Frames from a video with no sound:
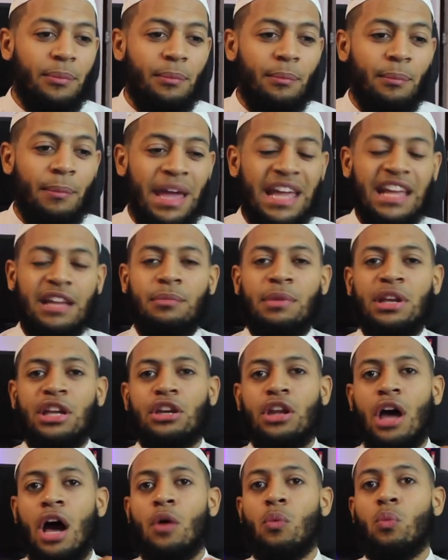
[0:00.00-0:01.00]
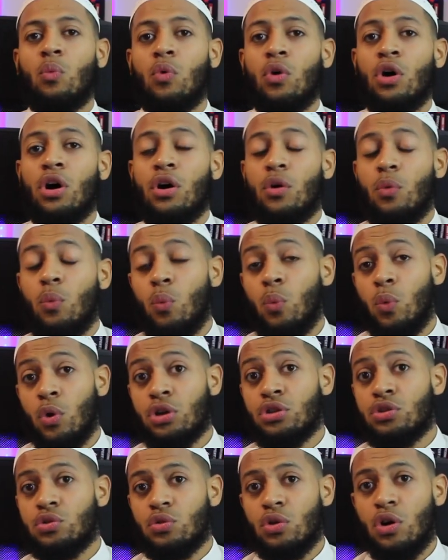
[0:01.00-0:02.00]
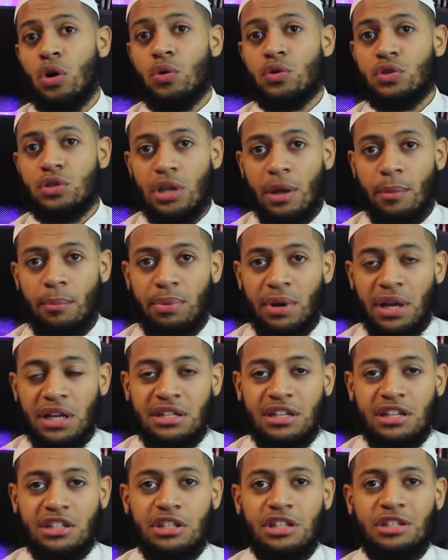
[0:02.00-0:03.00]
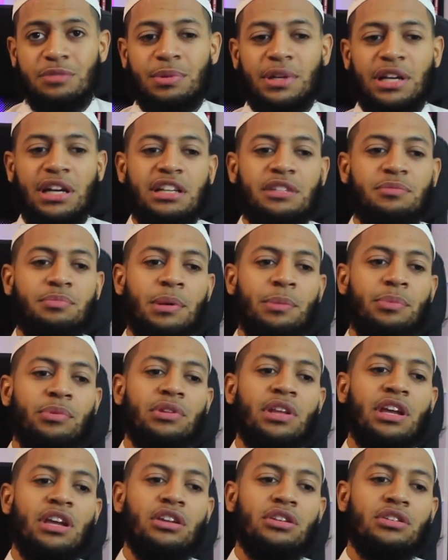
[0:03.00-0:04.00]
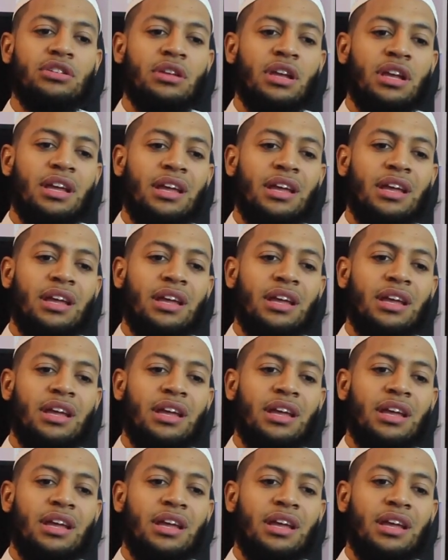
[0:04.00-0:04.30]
make me not want to go some places just because people, they,